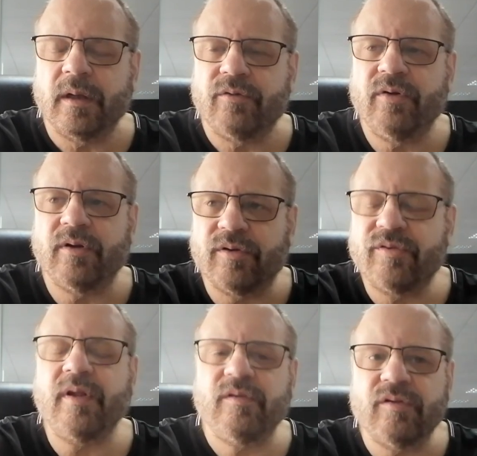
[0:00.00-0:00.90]
She could
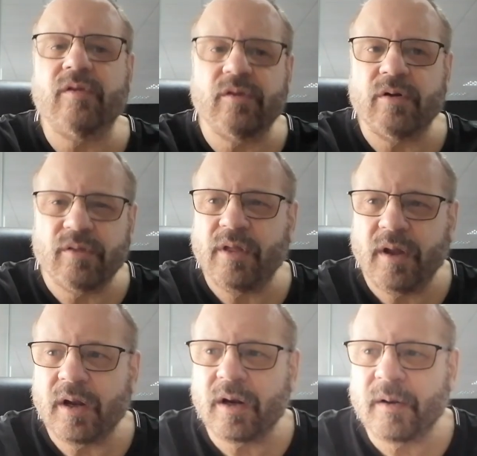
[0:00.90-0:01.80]
sense that they're
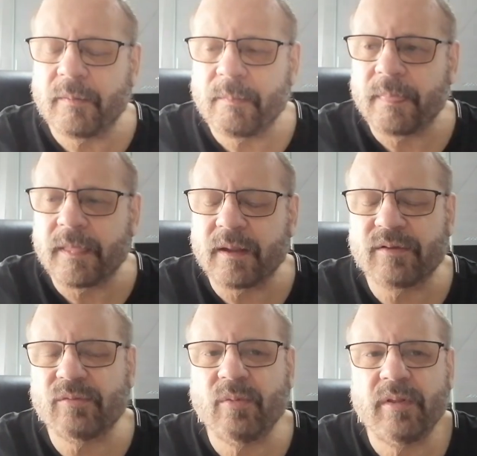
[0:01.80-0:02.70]
there. She
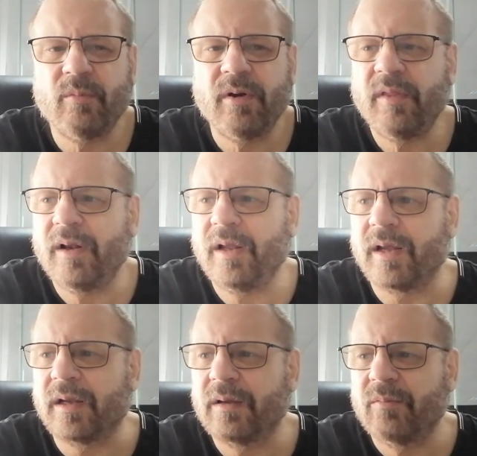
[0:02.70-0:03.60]
says, what are they
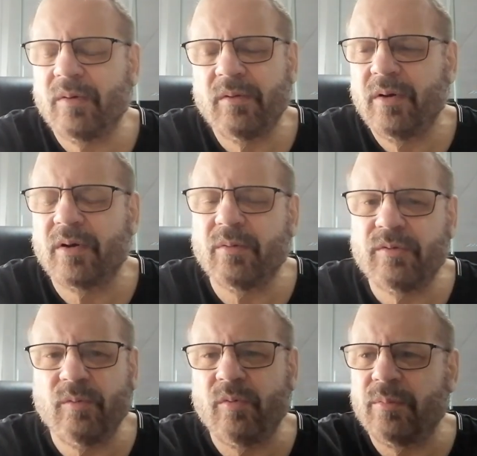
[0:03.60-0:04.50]
like? Well,
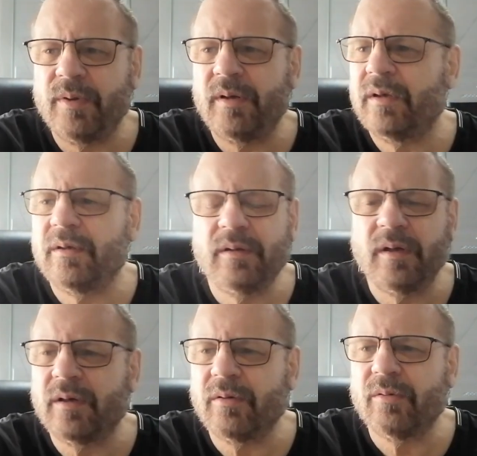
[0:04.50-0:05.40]
it's a woman
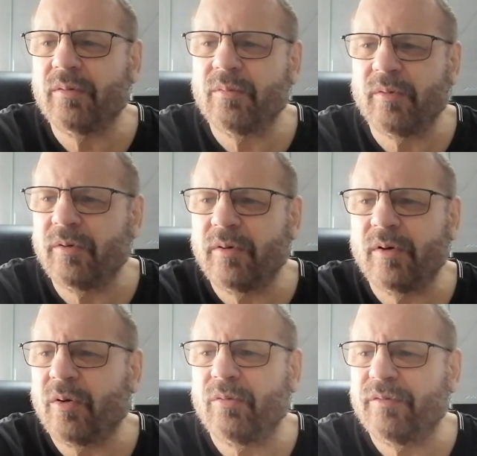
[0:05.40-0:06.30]
and, wearing an
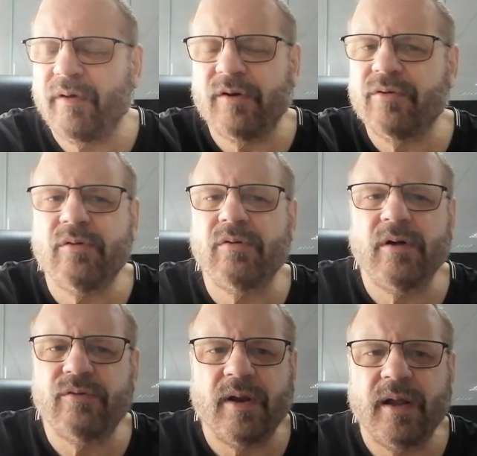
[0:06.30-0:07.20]
old-fashioned
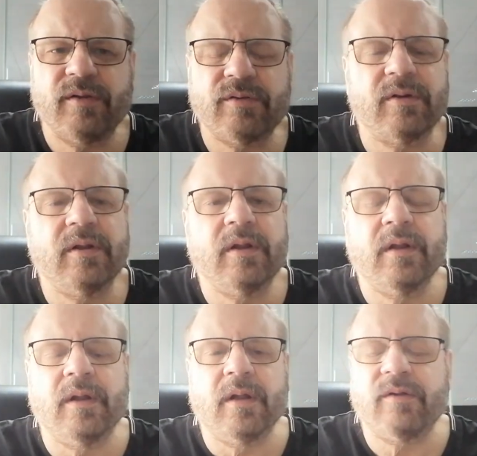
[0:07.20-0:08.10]
dress.
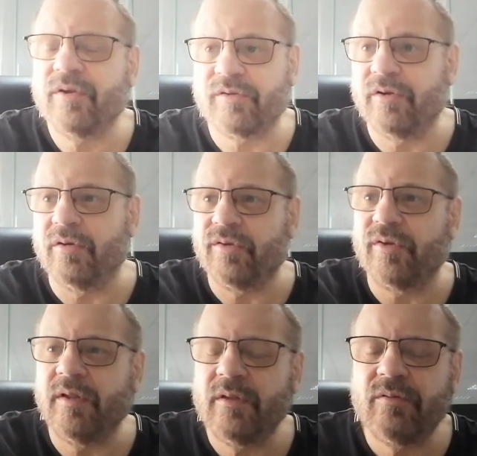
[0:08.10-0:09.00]
I says, do you
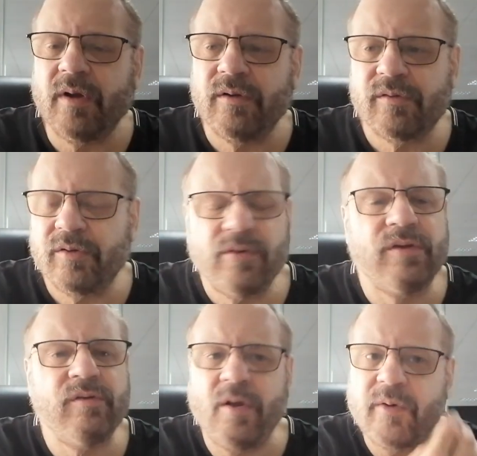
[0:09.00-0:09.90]
see the dress? She
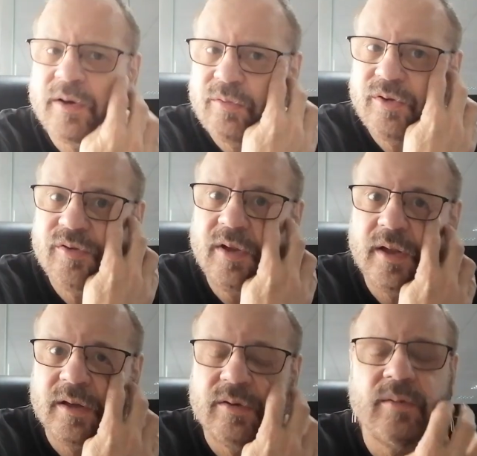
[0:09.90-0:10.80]
says, no, I don't see
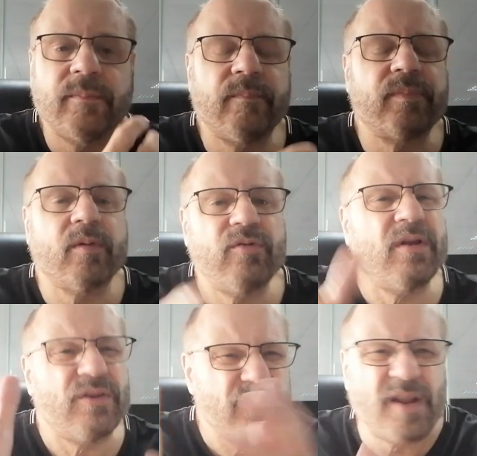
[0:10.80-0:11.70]
it. She
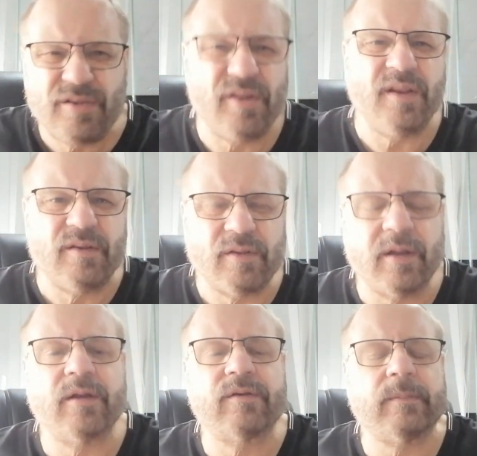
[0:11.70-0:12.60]
could sense these
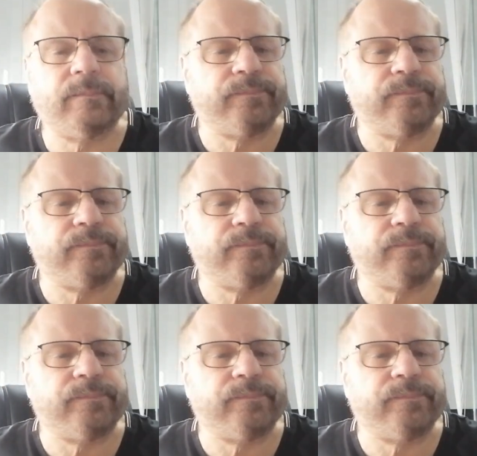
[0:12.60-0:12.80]
things.